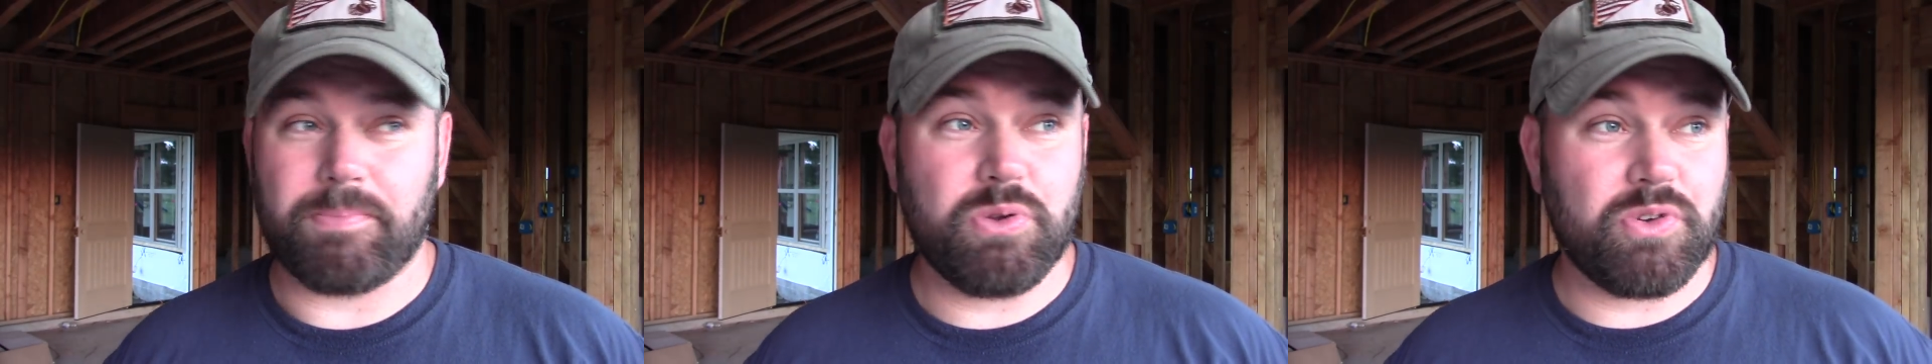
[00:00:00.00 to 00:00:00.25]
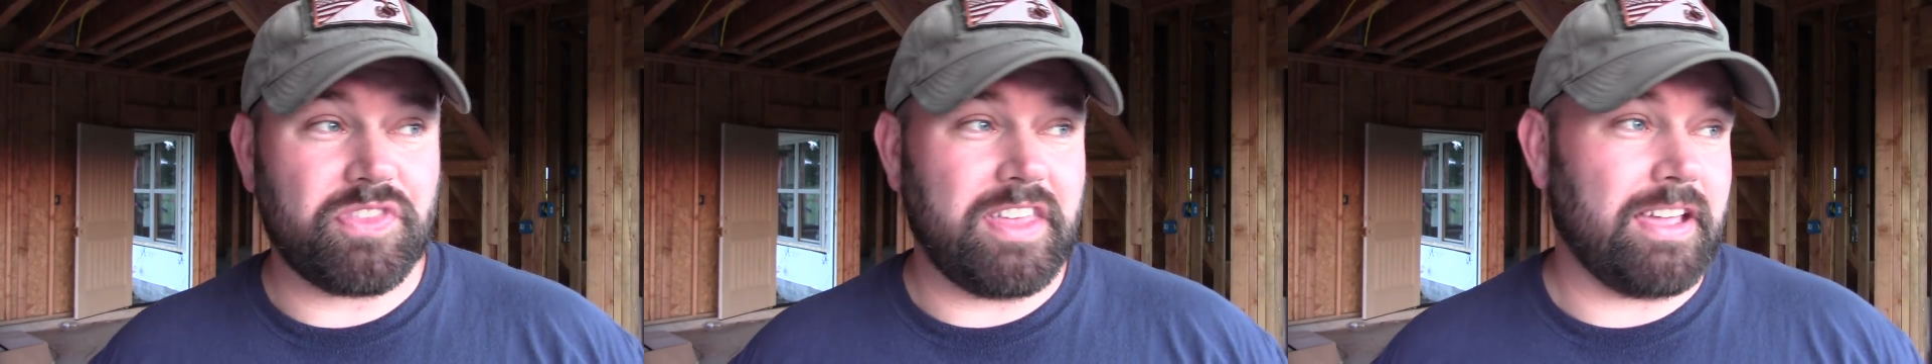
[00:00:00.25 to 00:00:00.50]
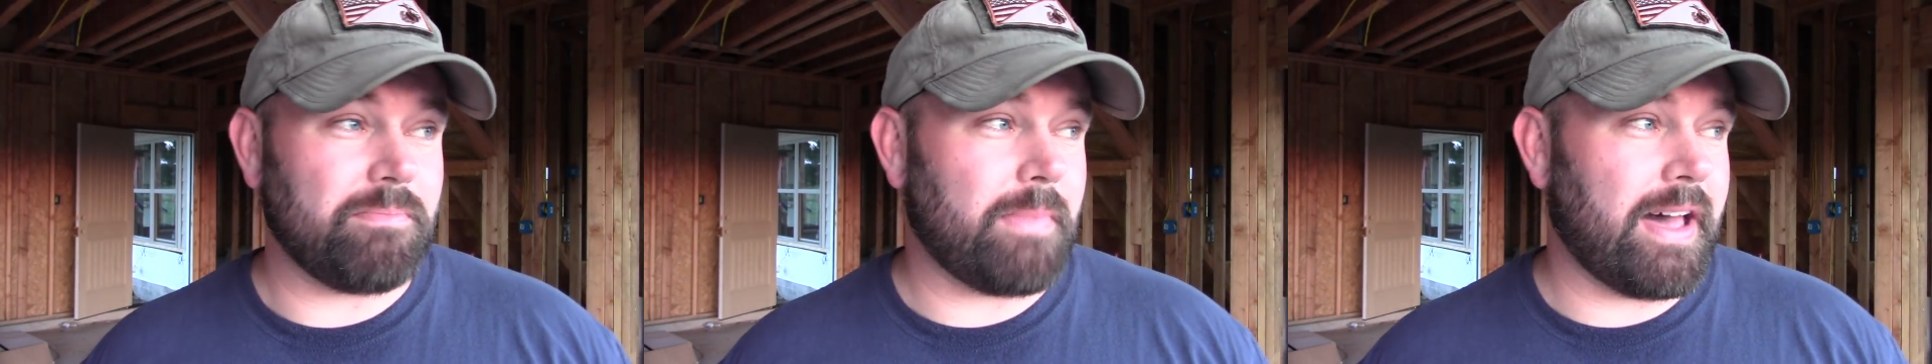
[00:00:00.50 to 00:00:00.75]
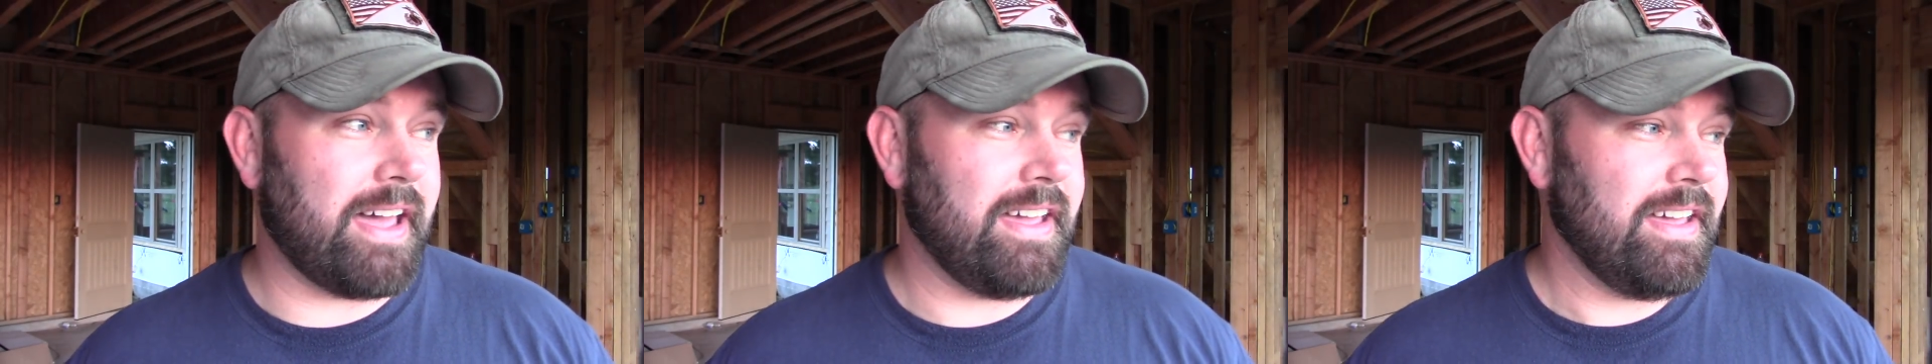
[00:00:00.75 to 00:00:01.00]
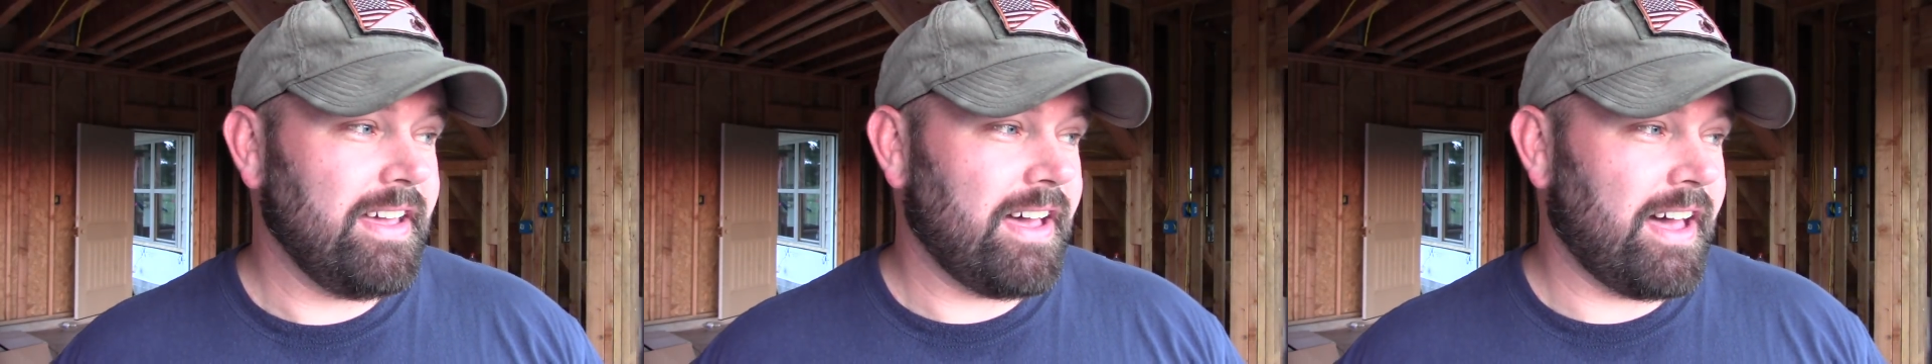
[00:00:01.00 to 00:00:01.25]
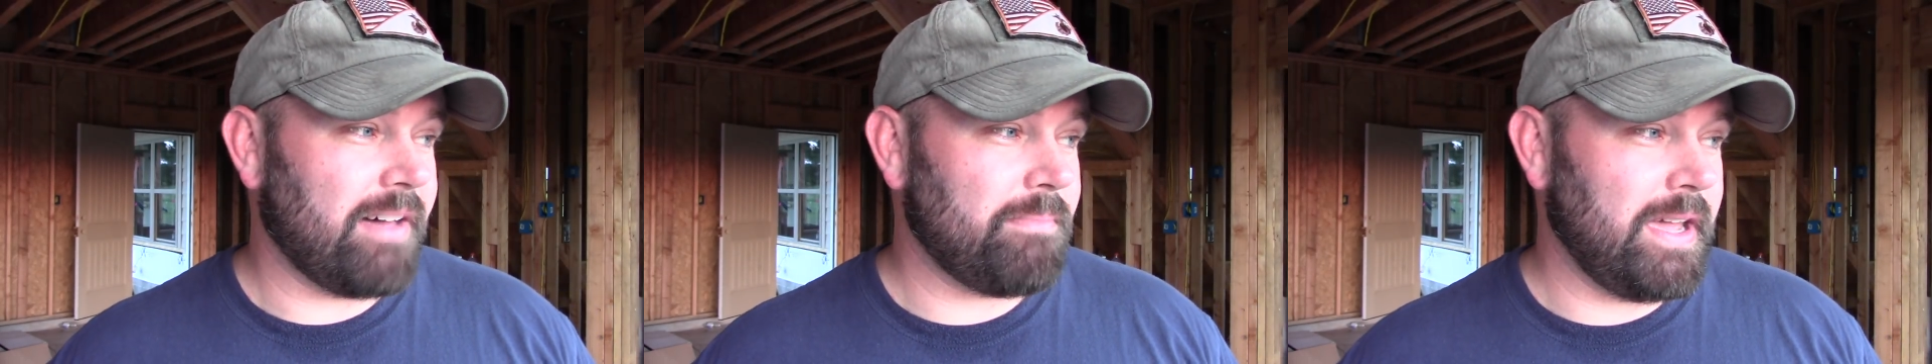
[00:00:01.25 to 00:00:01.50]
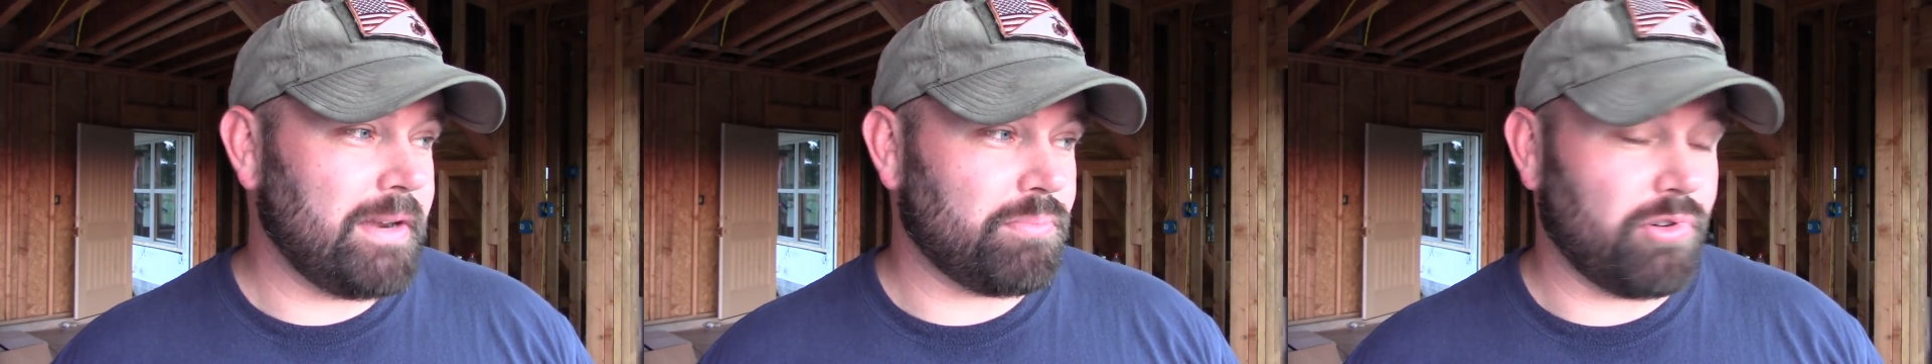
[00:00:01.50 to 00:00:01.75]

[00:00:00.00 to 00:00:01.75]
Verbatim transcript: You would think by uh, being a,